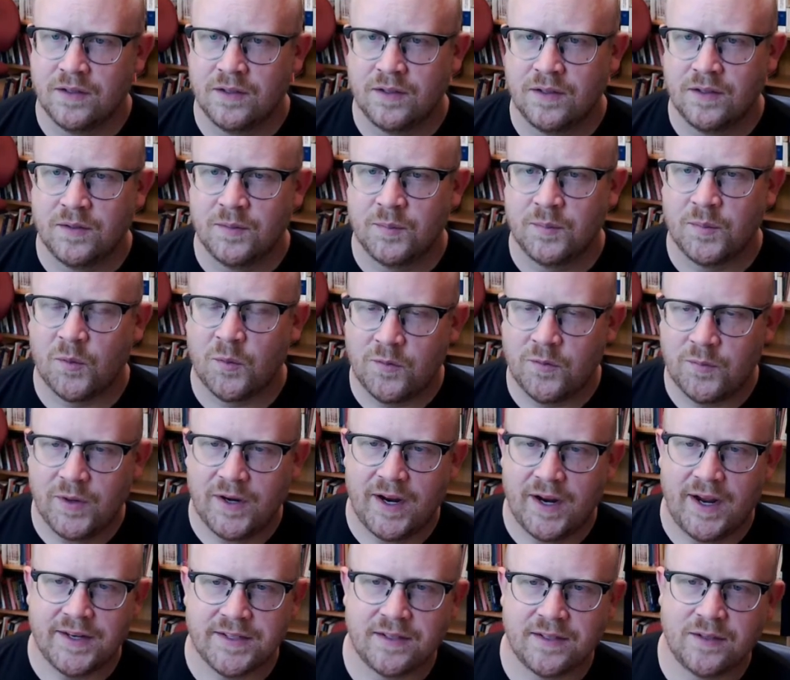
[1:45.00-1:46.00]
But we've been
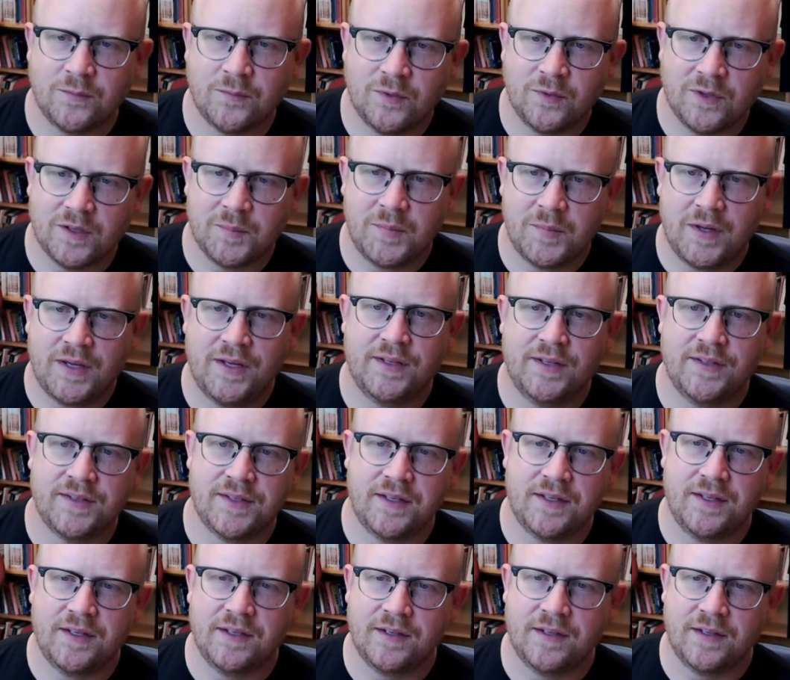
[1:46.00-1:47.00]
asking what it means
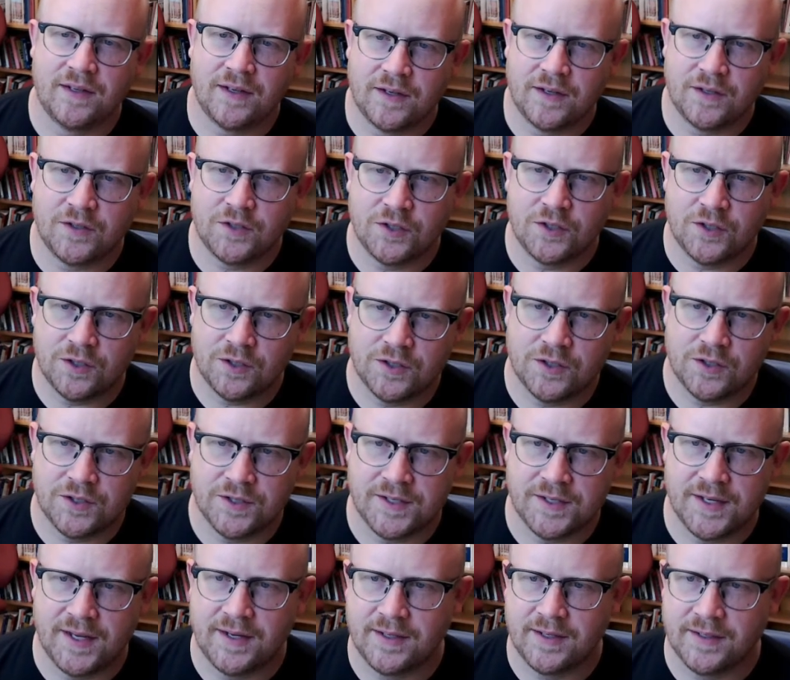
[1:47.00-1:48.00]
in a church
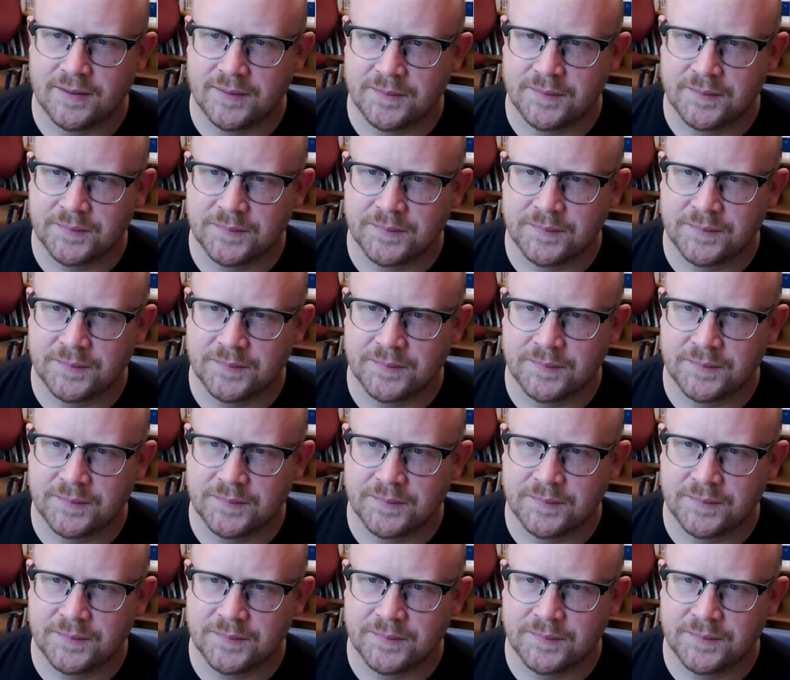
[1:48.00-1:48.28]
setting.